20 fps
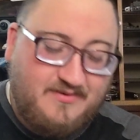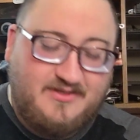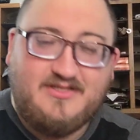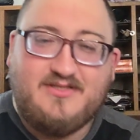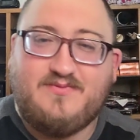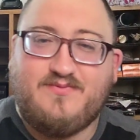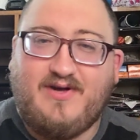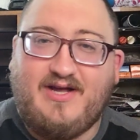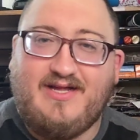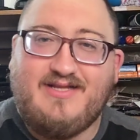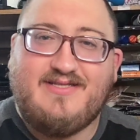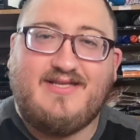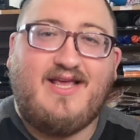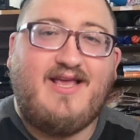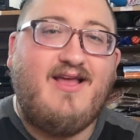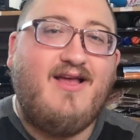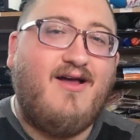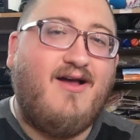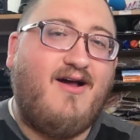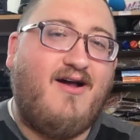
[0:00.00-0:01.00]
Which is why it's
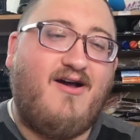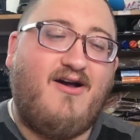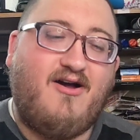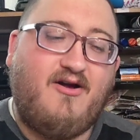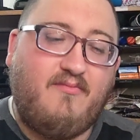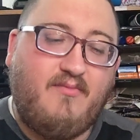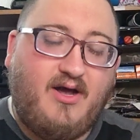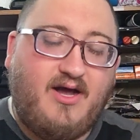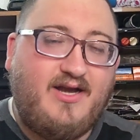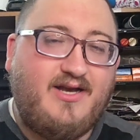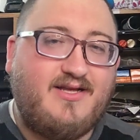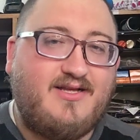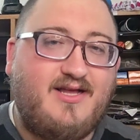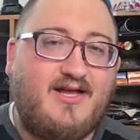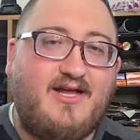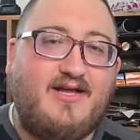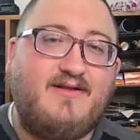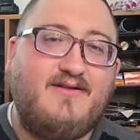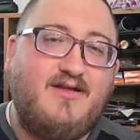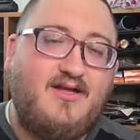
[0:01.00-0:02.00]
a
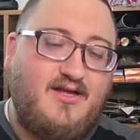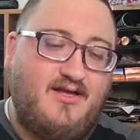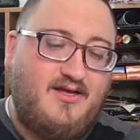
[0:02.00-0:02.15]
harmonica.